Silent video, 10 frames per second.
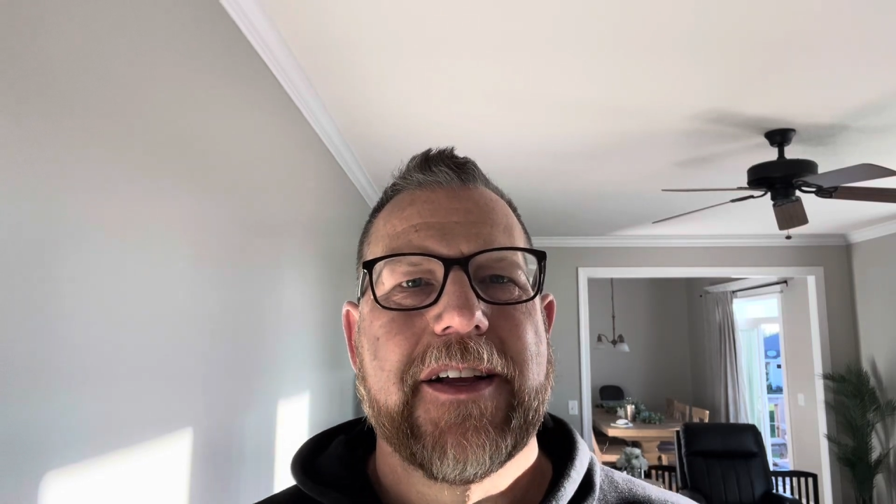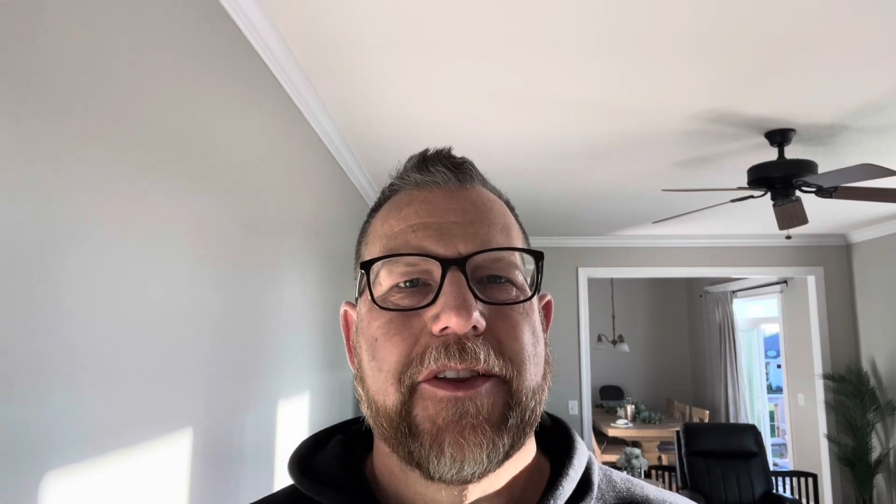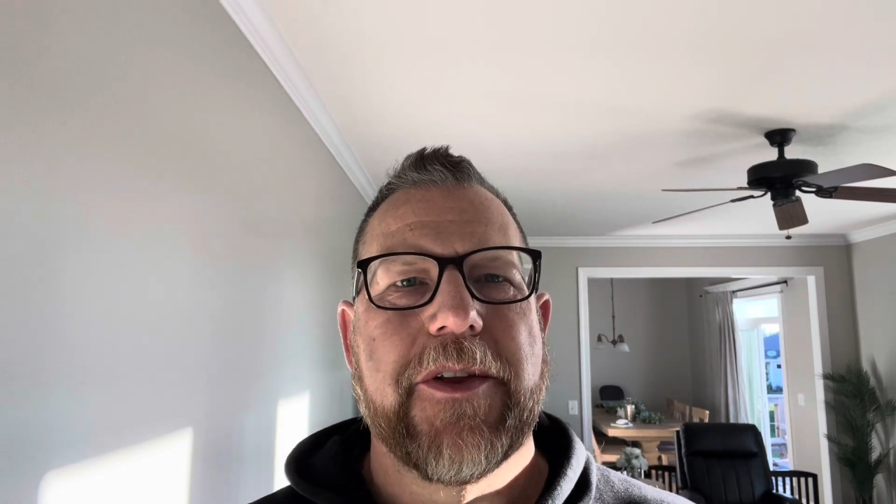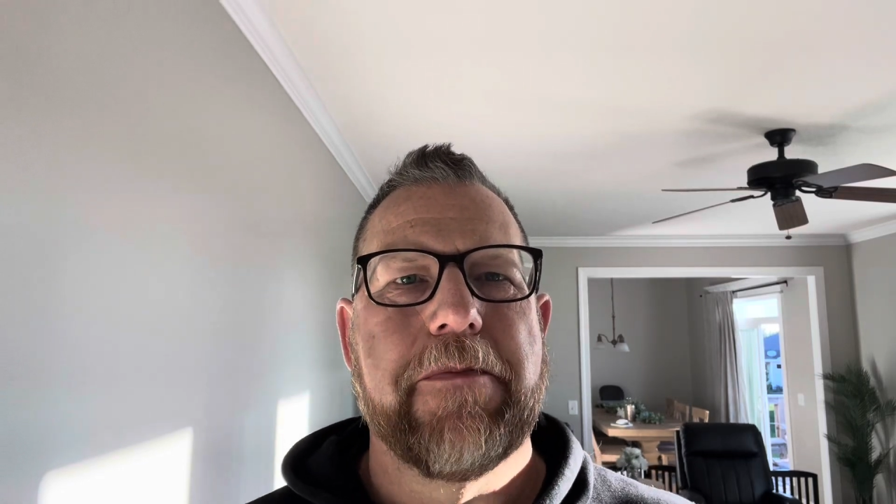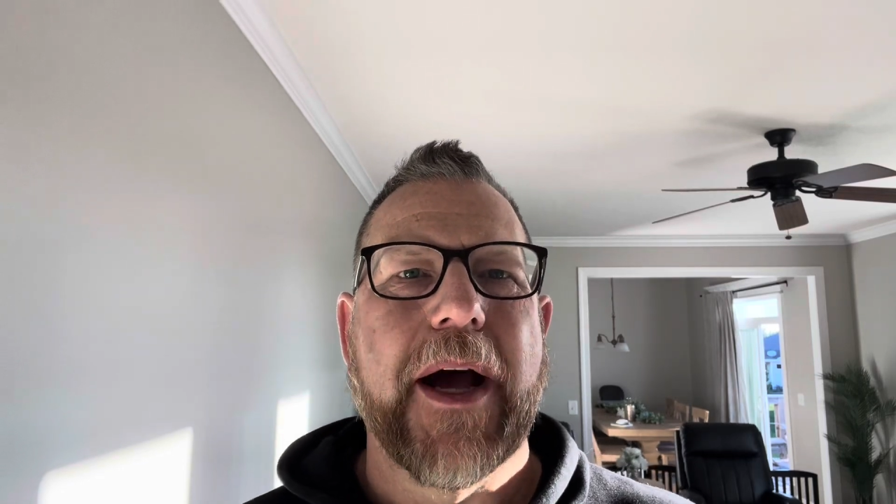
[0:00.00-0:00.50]

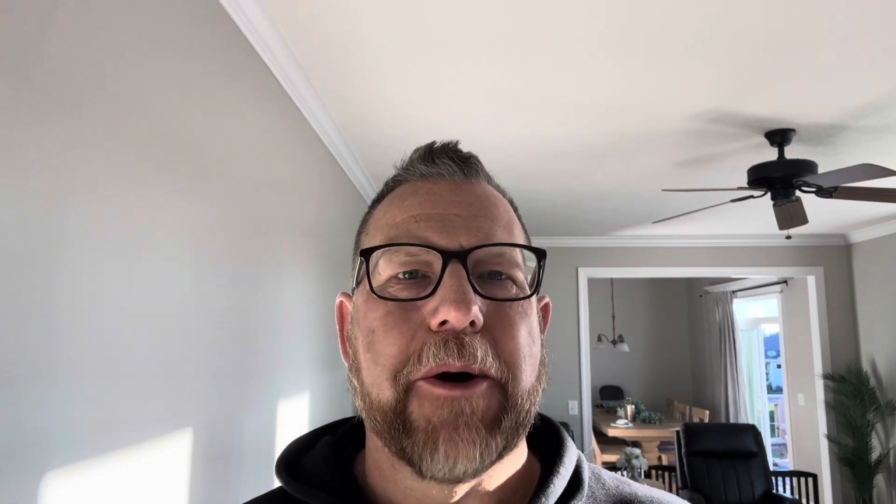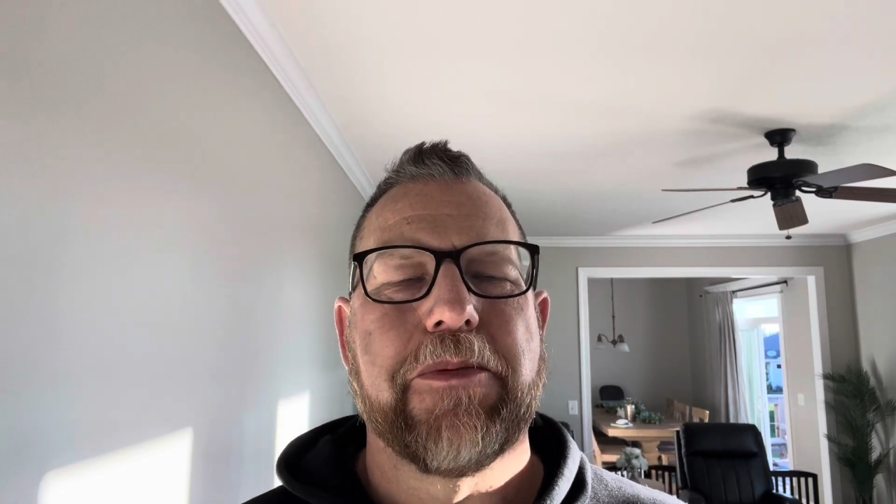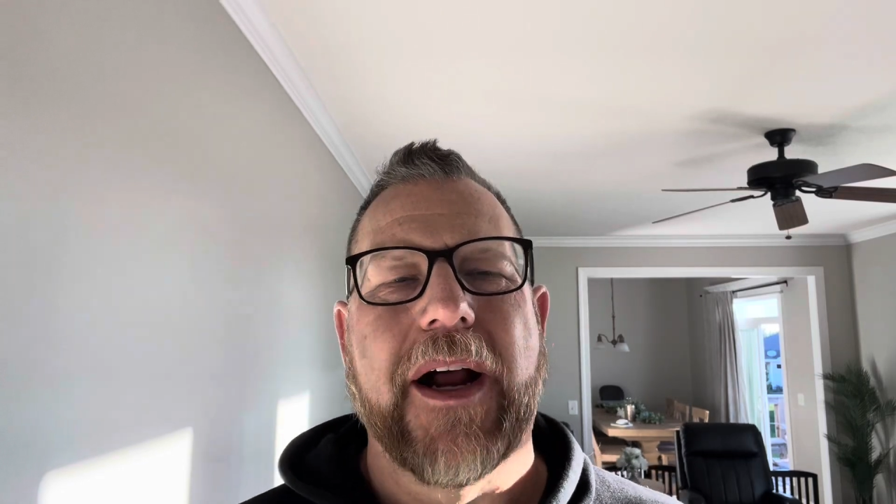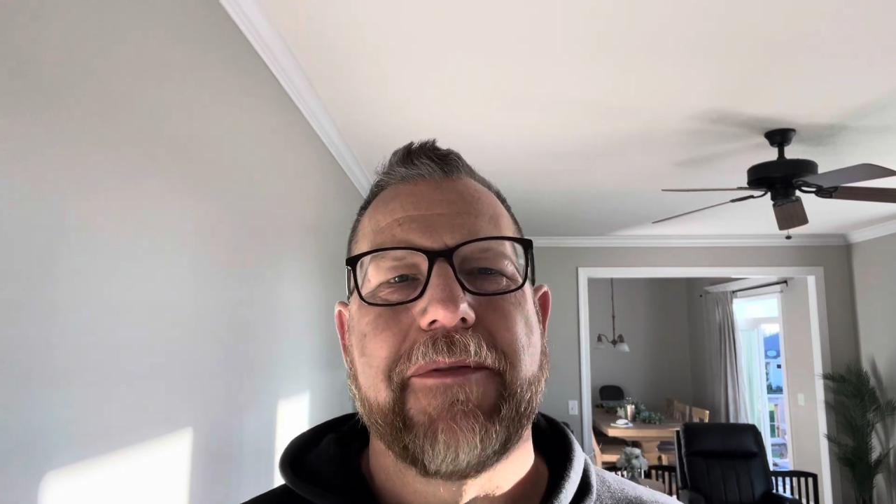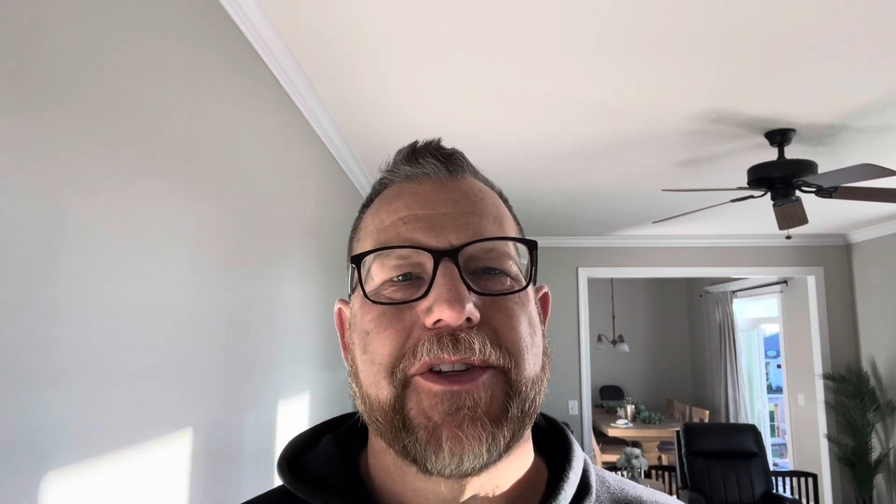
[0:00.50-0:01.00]
the minor
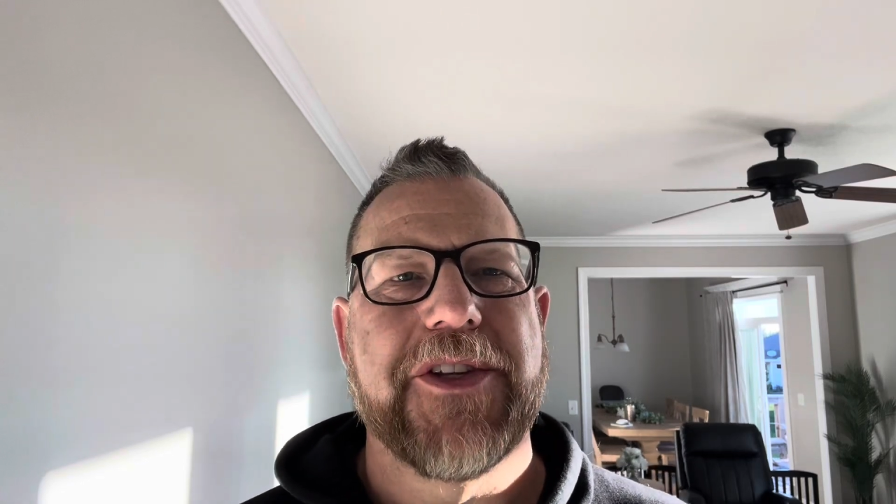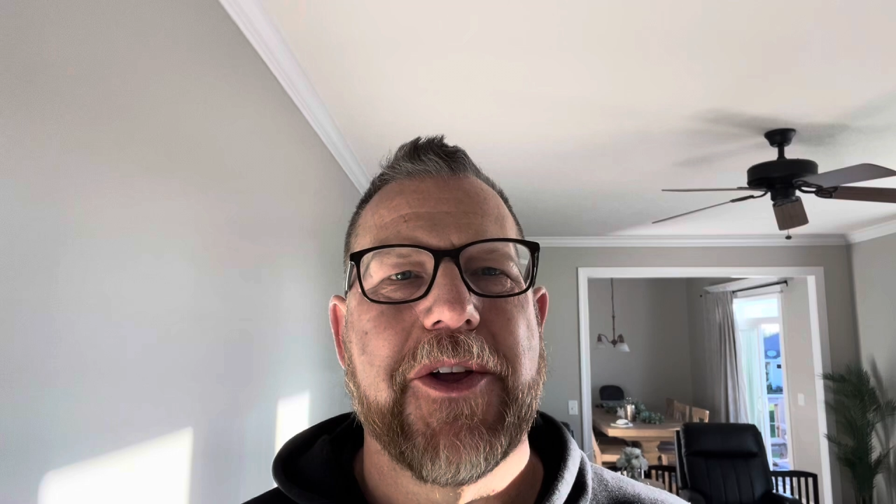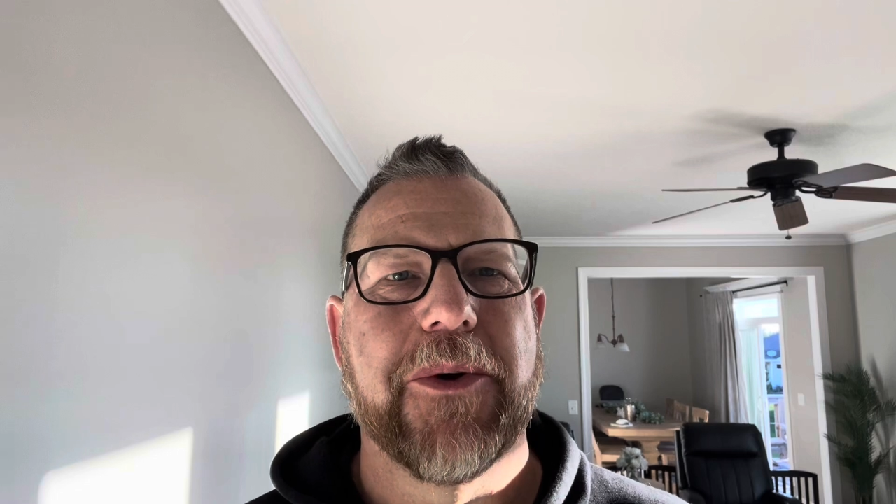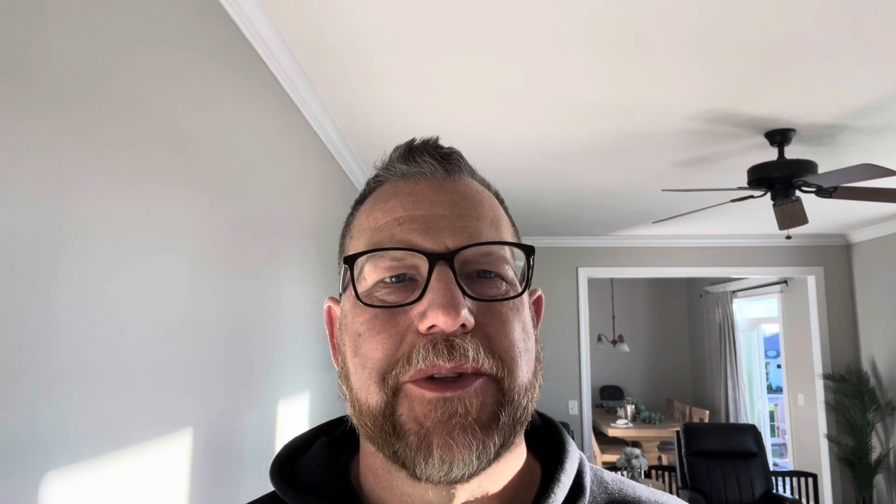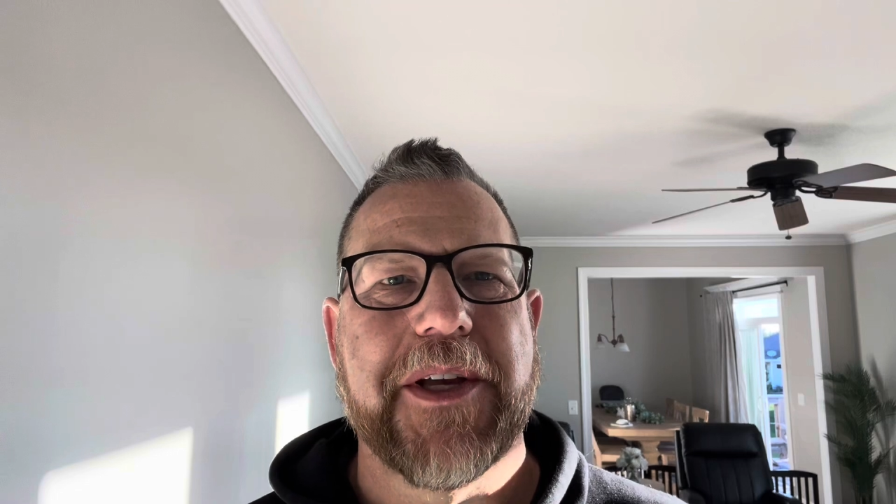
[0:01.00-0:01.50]
prophets in the
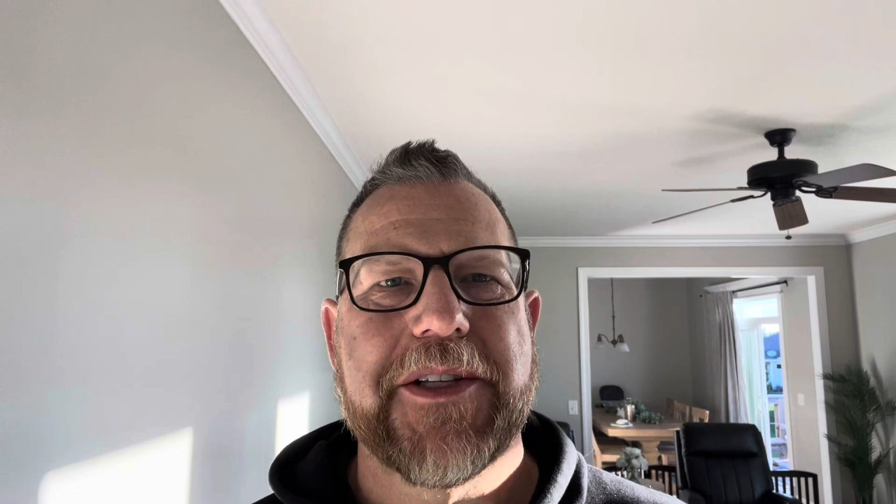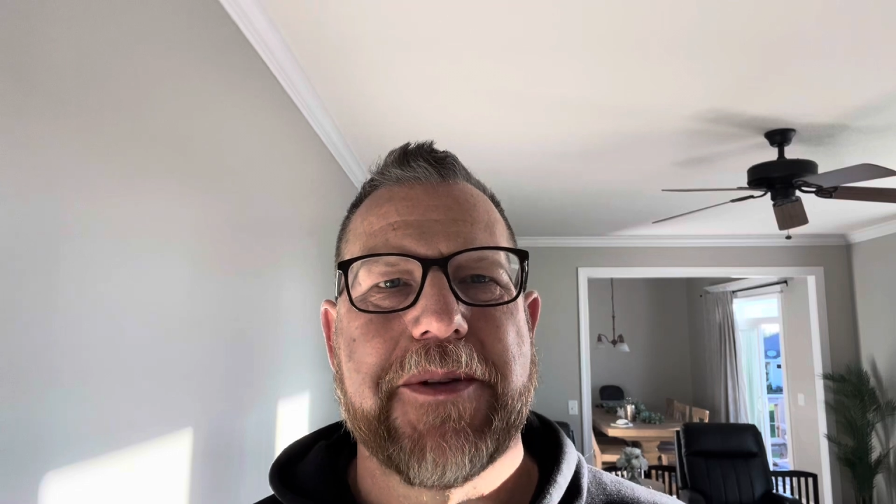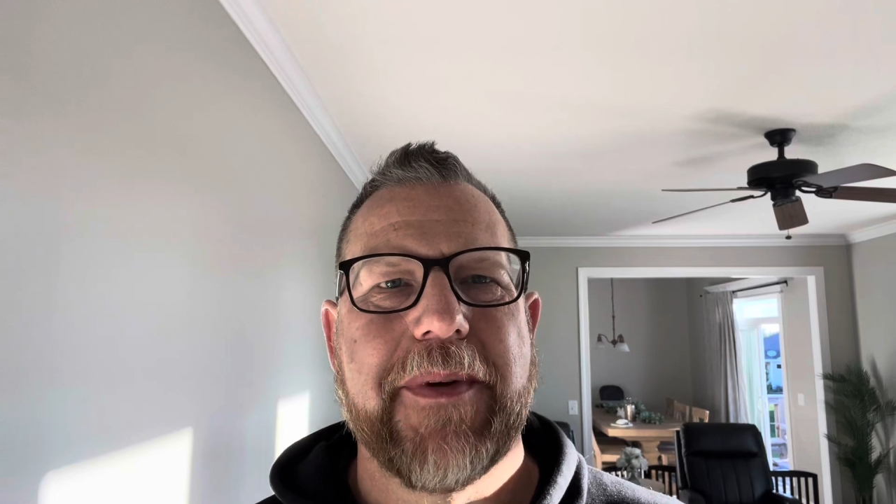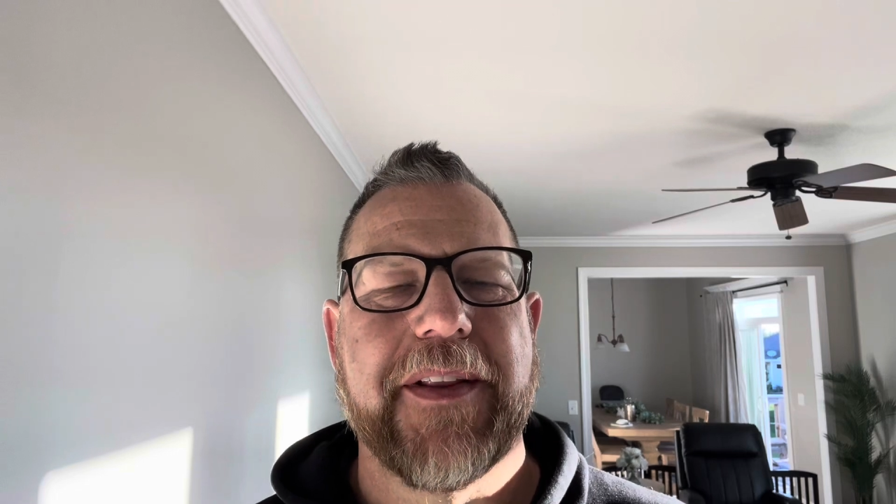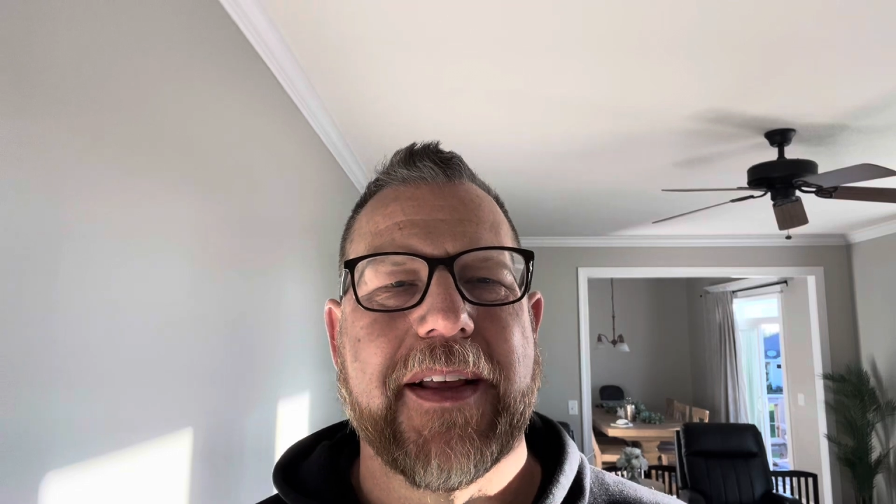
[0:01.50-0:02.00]
Old Testament